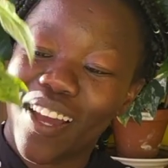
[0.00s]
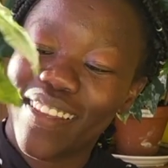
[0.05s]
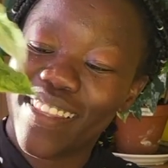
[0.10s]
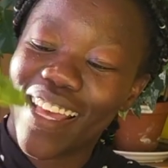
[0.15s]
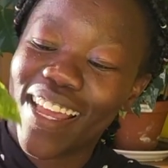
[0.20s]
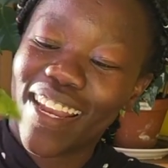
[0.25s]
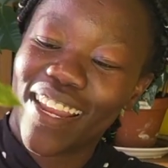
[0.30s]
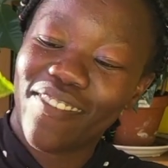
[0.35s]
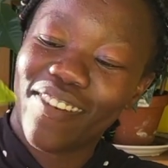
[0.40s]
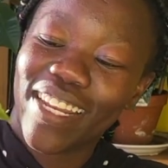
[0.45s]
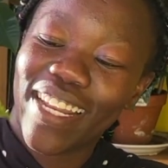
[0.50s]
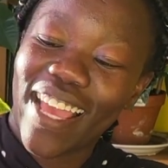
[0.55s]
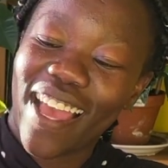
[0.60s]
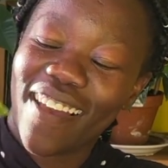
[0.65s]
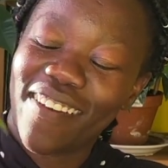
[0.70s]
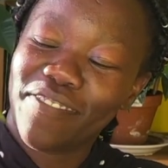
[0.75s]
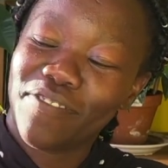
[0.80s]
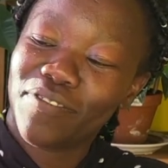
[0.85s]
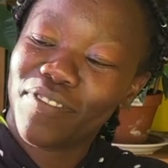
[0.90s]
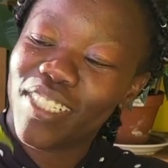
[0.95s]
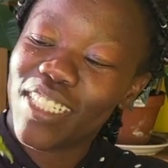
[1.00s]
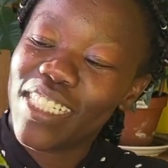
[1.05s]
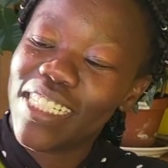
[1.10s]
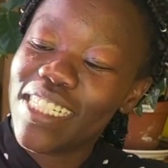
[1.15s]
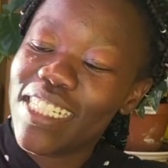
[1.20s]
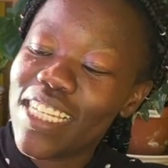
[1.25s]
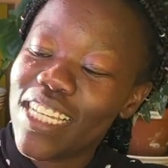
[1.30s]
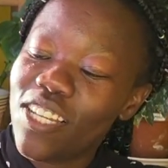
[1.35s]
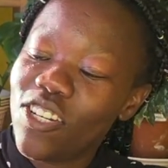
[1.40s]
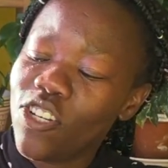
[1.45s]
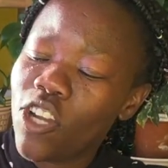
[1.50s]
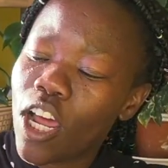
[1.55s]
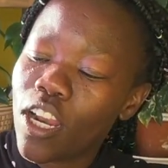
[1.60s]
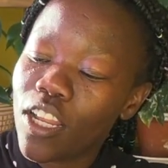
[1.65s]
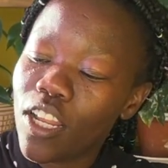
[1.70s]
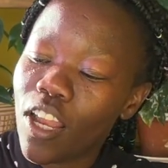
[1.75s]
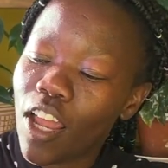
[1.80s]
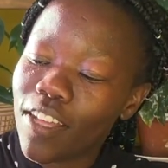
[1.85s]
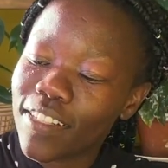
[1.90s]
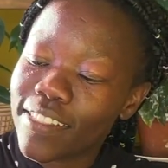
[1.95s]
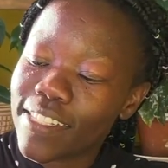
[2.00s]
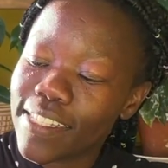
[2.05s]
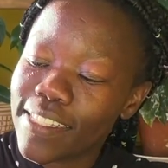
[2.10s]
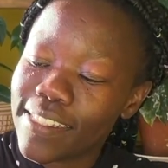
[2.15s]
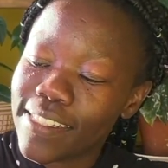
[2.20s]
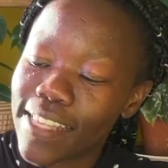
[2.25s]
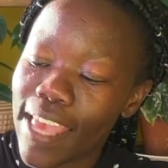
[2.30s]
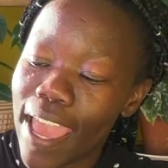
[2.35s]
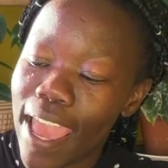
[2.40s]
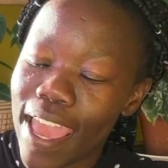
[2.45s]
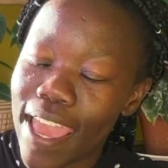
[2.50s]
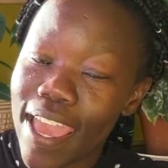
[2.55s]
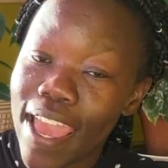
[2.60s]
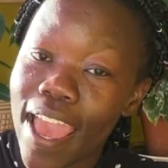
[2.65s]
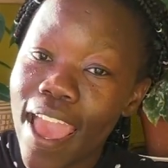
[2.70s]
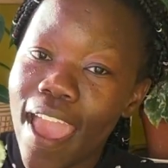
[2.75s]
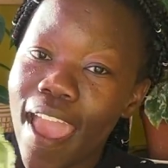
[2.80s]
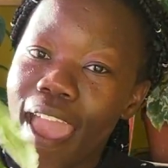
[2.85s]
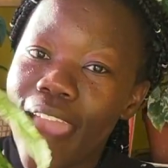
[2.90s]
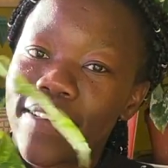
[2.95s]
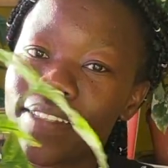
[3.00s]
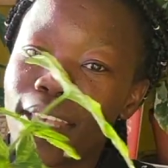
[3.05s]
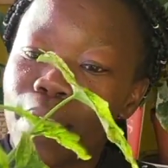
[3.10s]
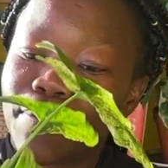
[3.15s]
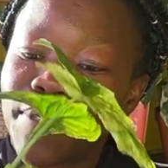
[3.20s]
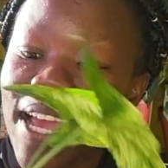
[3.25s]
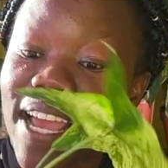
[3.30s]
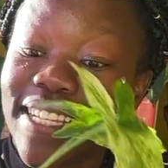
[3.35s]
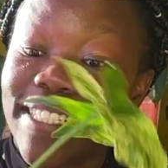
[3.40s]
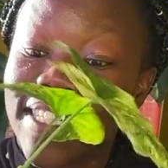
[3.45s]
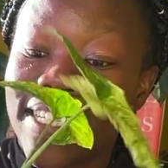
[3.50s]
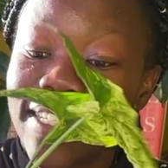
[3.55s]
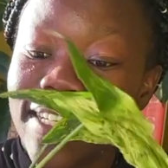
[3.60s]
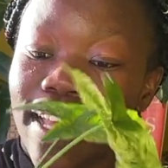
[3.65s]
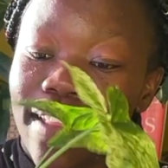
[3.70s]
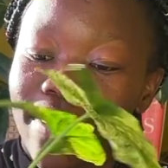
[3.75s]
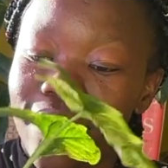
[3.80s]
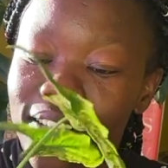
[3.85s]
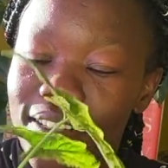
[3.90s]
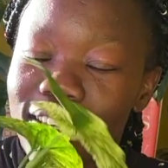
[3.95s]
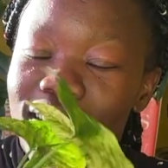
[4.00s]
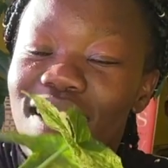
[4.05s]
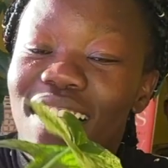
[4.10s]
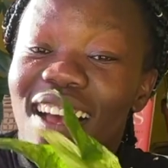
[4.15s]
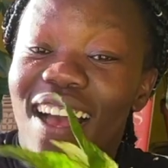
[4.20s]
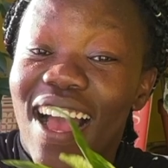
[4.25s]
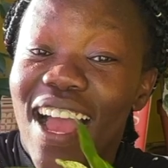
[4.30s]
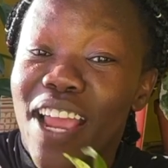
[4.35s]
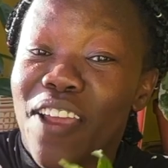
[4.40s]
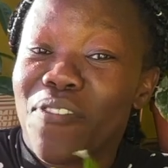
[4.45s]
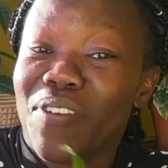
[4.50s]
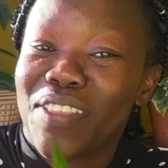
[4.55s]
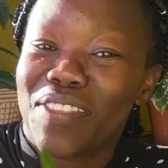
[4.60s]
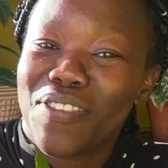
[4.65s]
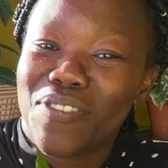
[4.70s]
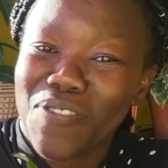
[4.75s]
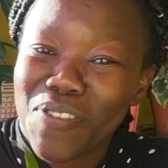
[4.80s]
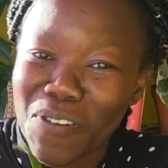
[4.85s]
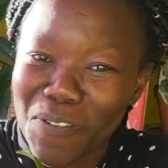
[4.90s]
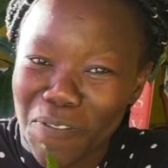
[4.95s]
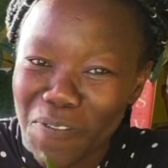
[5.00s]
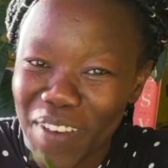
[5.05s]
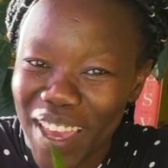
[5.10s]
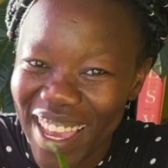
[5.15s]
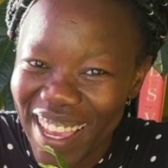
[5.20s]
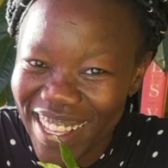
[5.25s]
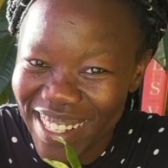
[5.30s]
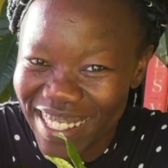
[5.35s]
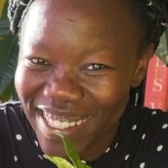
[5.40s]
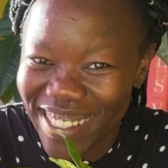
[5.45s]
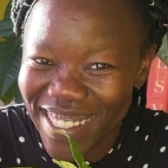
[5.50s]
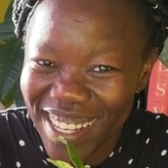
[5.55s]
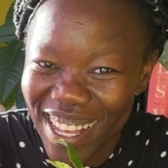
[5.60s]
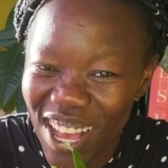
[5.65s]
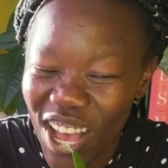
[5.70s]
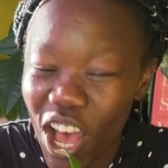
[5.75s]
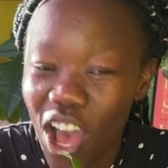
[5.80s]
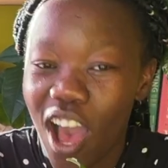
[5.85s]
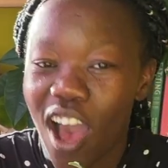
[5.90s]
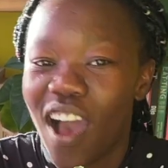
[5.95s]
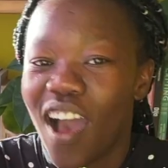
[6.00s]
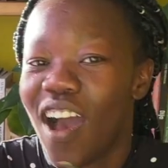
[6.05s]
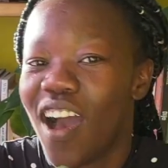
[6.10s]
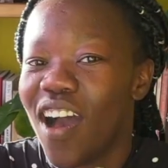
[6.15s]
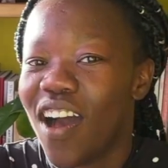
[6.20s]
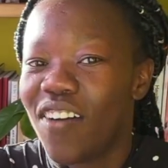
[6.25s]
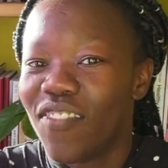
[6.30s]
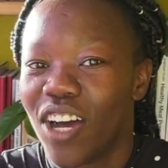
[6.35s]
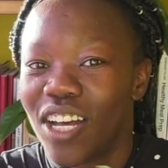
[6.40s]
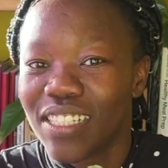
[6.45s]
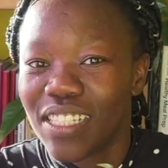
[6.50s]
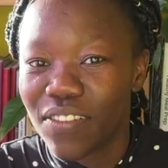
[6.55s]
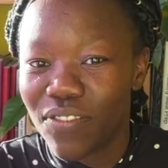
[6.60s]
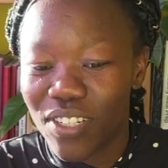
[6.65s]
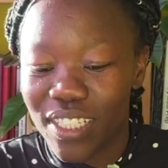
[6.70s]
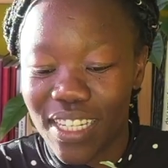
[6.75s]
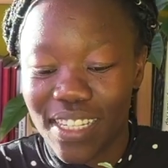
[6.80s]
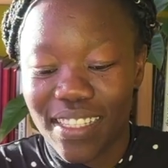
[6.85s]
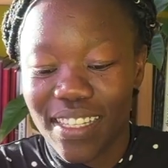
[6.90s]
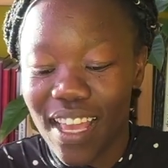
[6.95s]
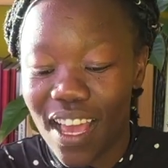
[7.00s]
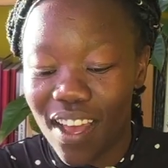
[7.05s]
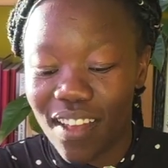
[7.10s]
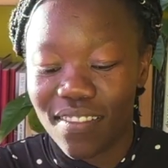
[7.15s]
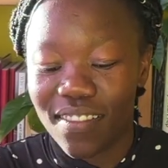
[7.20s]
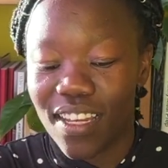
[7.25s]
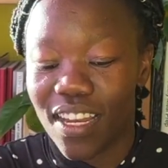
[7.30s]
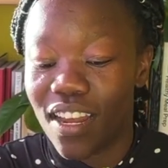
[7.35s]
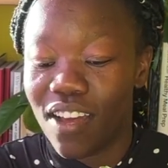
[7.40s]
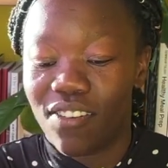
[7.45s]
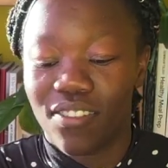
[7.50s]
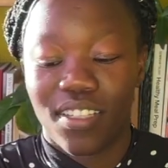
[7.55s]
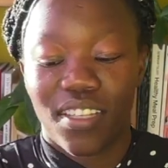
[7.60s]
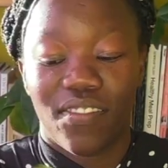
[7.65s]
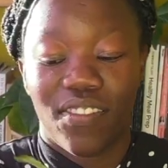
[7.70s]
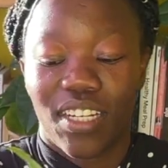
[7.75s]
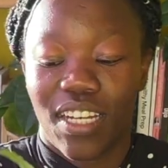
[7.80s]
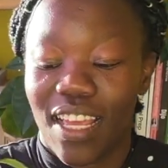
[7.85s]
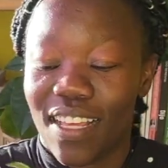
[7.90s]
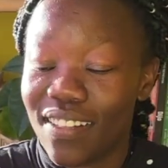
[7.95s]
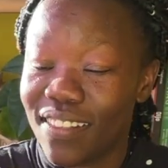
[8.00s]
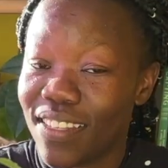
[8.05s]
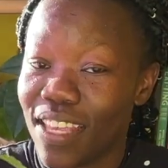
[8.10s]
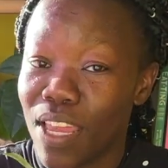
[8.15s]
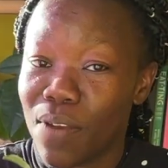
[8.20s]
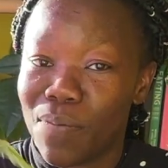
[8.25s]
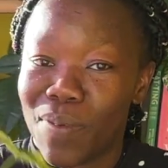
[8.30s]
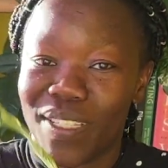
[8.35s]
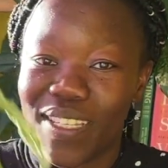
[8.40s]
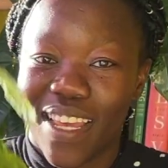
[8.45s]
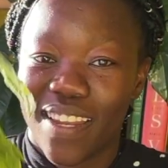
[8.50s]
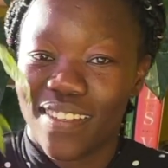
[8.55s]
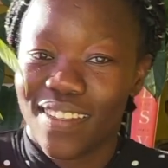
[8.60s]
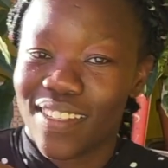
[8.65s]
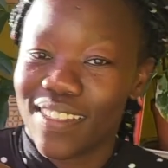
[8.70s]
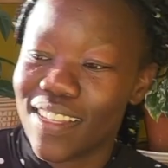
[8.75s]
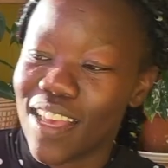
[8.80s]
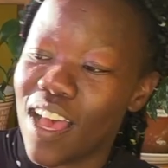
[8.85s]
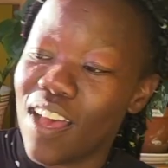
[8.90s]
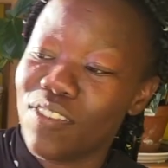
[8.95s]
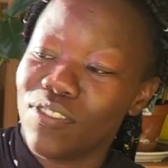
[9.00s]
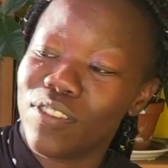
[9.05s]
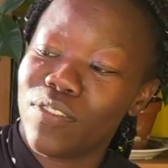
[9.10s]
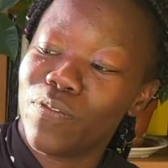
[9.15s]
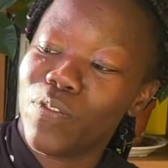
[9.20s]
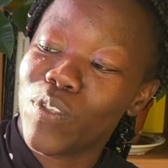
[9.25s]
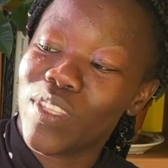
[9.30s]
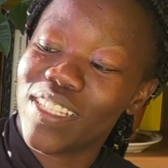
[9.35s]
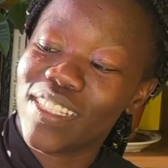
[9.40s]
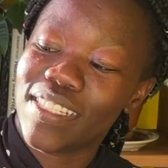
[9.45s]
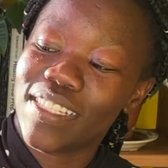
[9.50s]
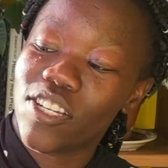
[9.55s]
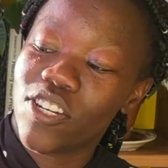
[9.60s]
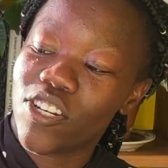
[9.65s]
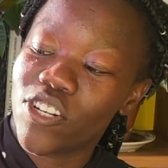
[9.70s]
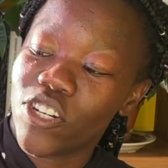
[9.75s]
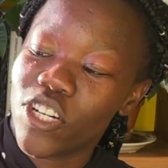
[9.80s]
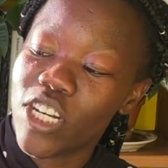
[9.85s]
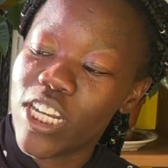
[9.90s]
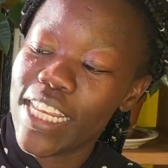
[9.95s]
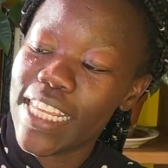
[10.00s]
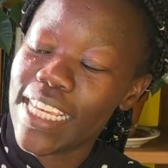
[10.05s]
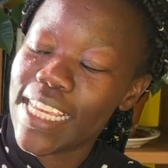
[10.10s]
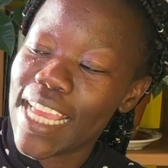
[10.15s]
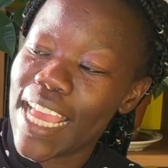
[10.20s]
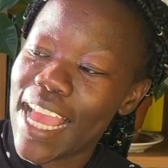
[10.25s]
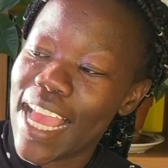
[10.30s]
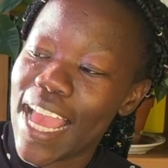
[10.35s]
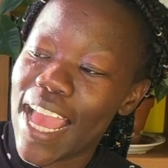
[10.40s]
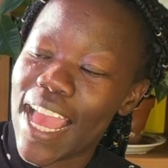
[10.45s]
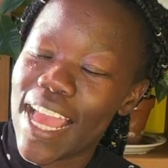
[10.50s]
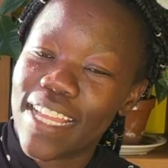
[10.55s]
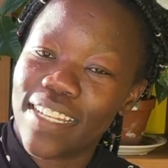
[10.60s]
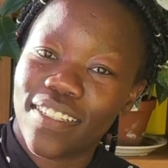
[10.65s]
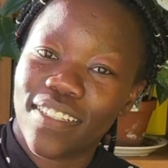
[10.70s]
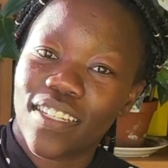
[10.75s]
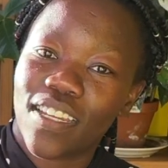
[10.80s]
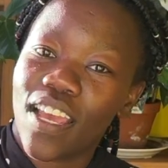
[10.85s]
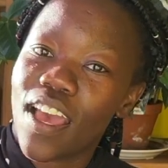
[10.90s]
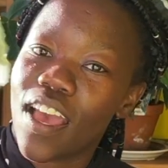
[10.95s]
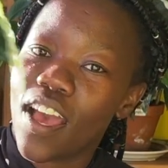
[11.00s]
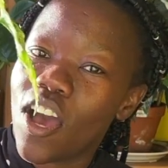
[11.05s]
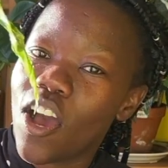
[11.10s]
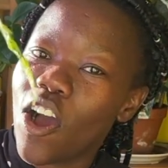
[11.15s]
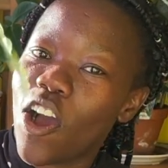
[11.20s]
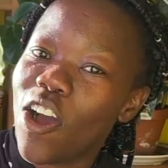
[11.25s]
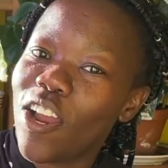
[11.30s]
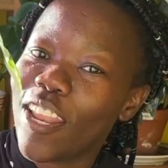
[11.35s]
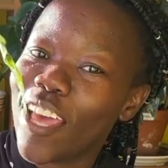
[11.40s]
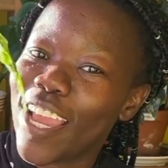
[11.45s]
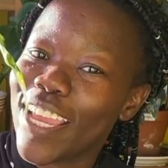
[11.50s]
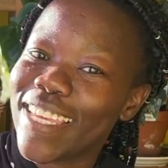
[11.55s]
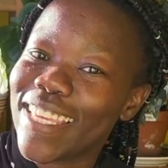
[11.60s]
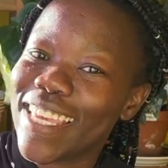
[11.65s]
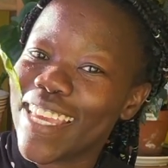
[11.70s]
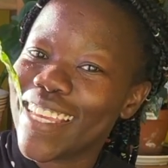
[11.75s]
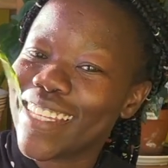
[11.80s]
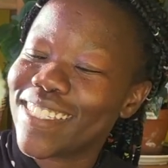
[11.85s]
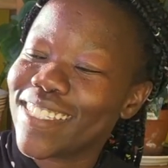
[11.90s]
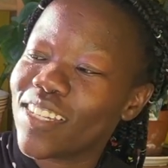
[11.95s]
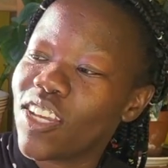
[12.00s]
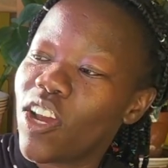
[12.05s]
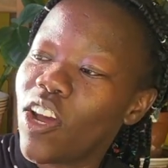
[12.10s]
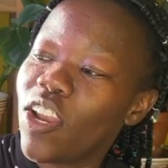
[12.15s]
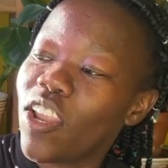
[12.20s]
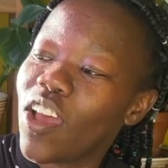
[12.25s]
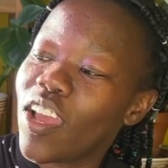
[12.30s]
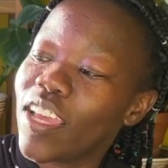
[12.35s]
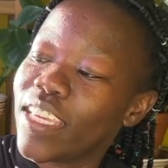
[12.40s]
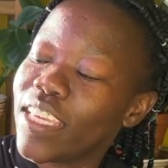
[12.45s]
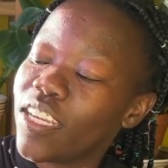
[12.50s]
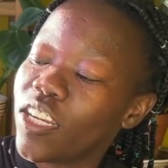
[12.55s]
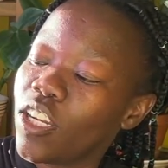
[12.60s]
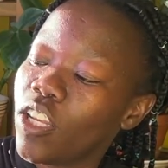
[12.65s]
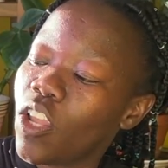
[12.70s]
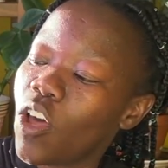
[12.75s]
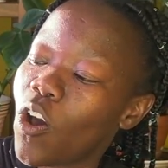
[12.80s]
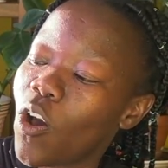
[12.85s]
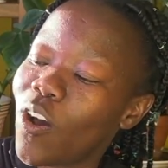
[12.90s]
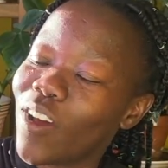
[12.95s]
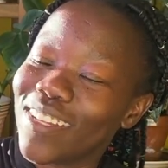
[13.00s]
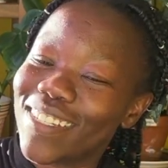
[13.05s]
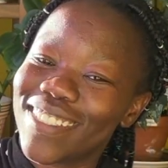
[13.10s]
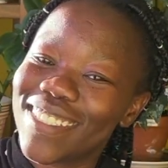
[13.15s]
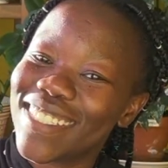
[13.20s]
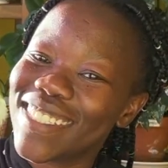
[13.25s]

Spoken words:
that, I really have not a lot to say, except I did get this. I went through a phase of asking for discounts, and I was given like 10% discount for this girly, and I like it. I like it a lot.